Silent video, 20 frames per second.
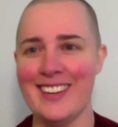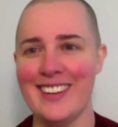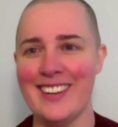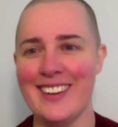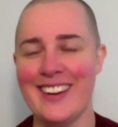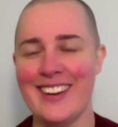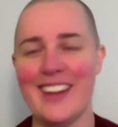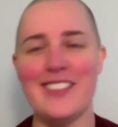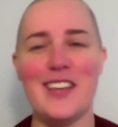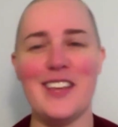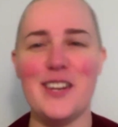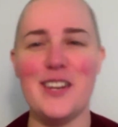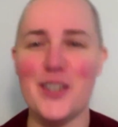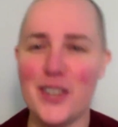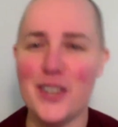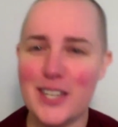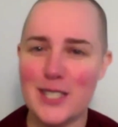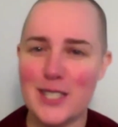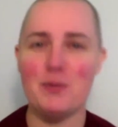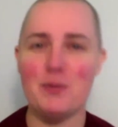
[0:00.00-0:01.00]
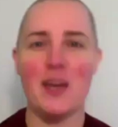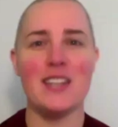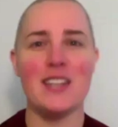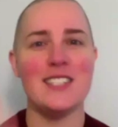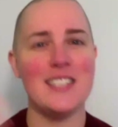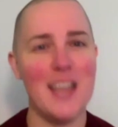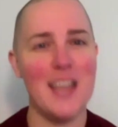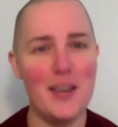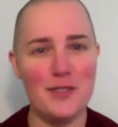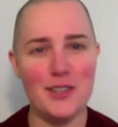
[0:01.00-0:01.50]
And then you're
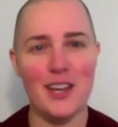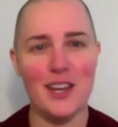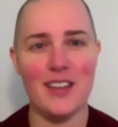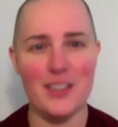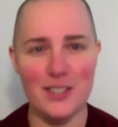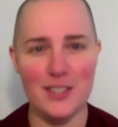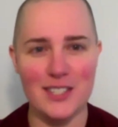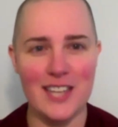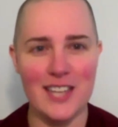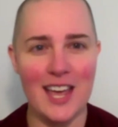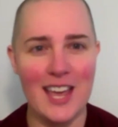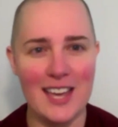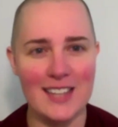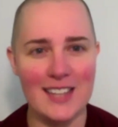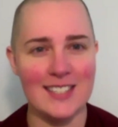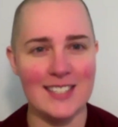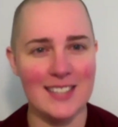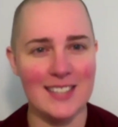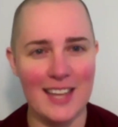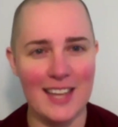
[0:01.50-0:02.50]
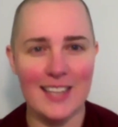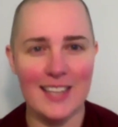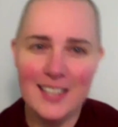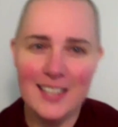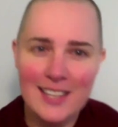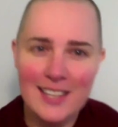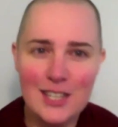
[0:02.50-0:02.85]
expecting every other day to like